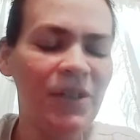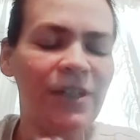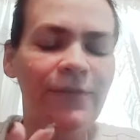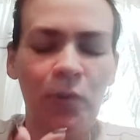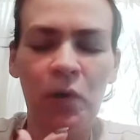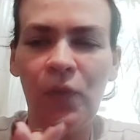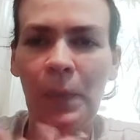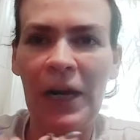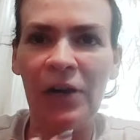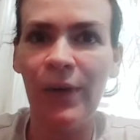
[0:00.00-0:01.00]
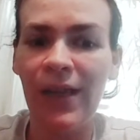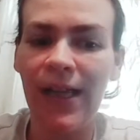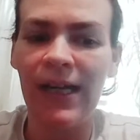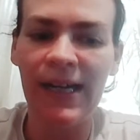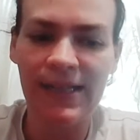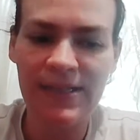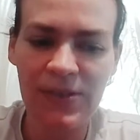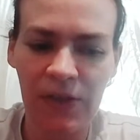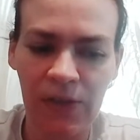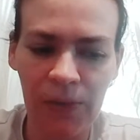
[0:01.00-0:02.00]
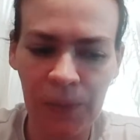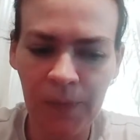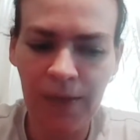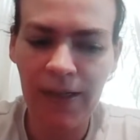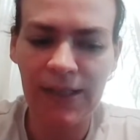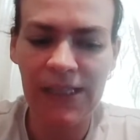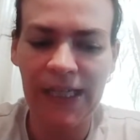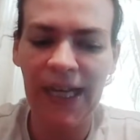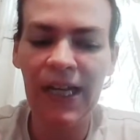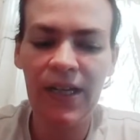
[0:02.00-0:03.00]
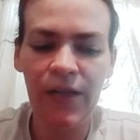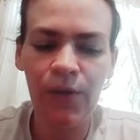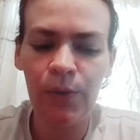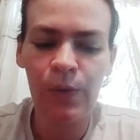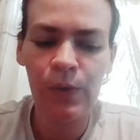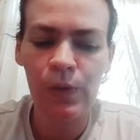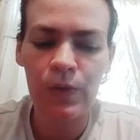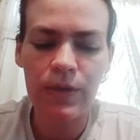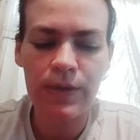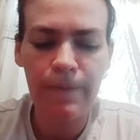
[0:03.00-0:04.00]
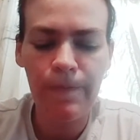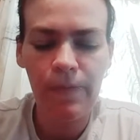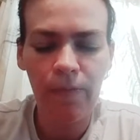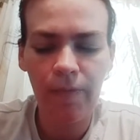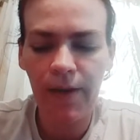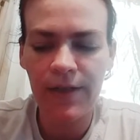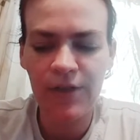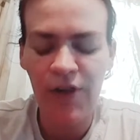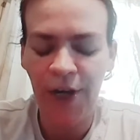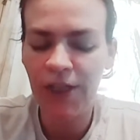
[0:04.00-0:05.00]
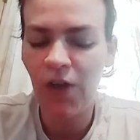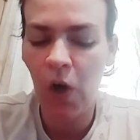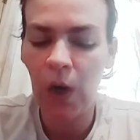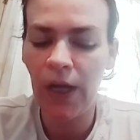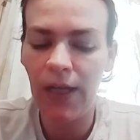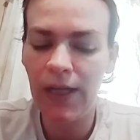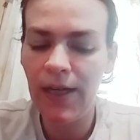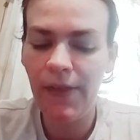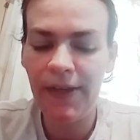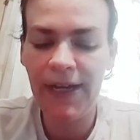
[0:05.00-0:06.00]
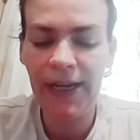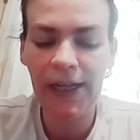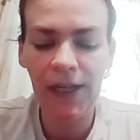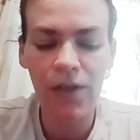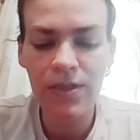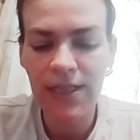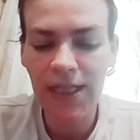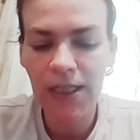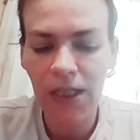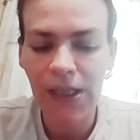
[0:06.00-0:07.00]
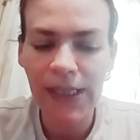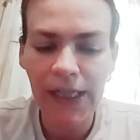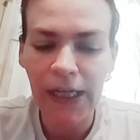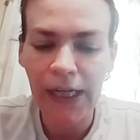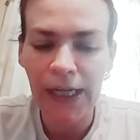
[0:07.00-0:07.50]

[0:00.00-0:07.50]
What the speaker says: three or four of them that I really liked. So the Candy Ghouls, Draculaura, the Getting Ghostly Claudine,